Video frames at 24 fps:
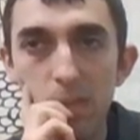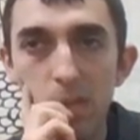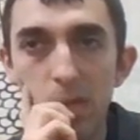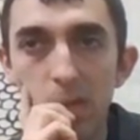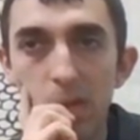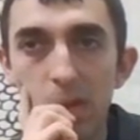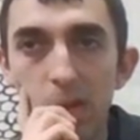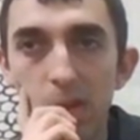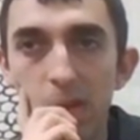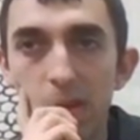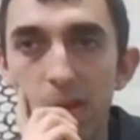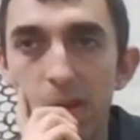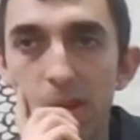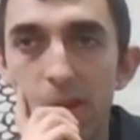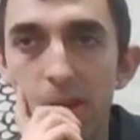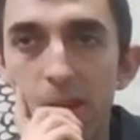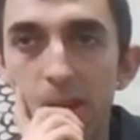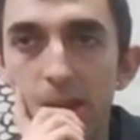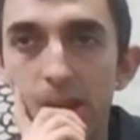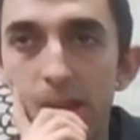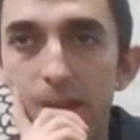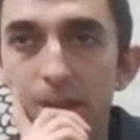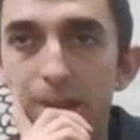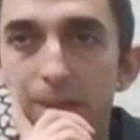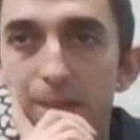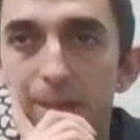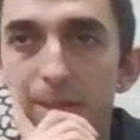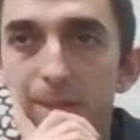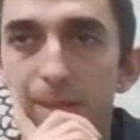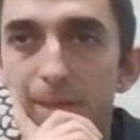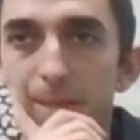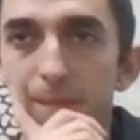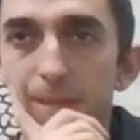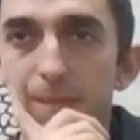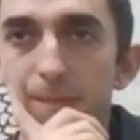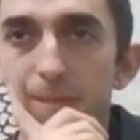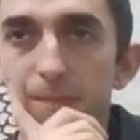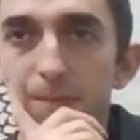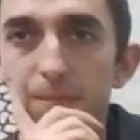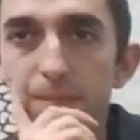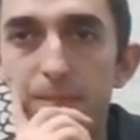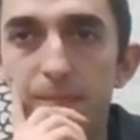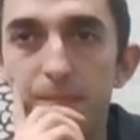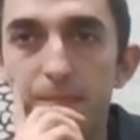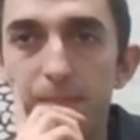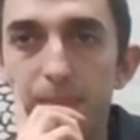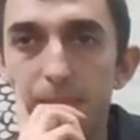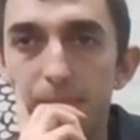
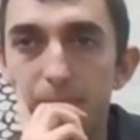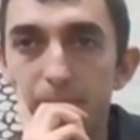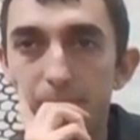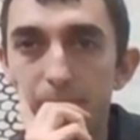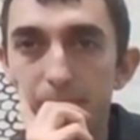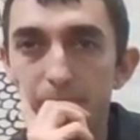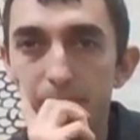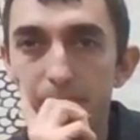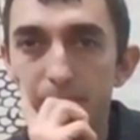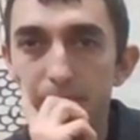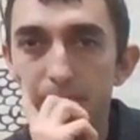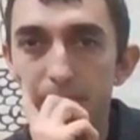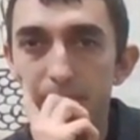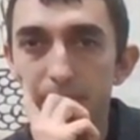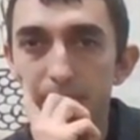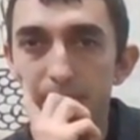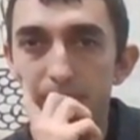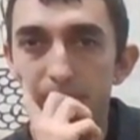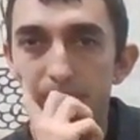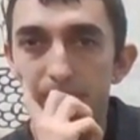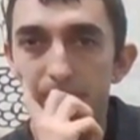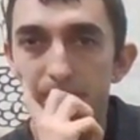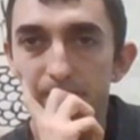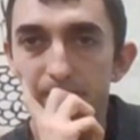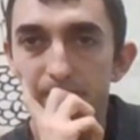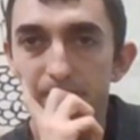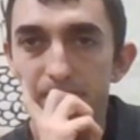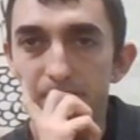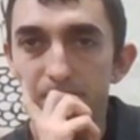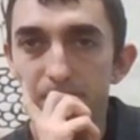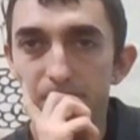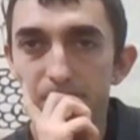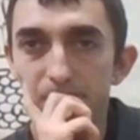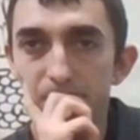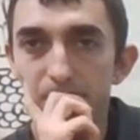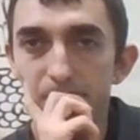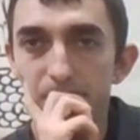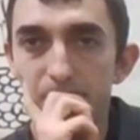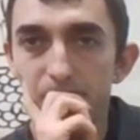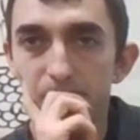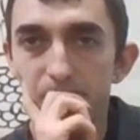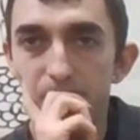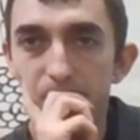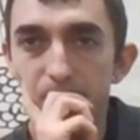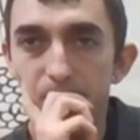No words are spoken by the person on screen.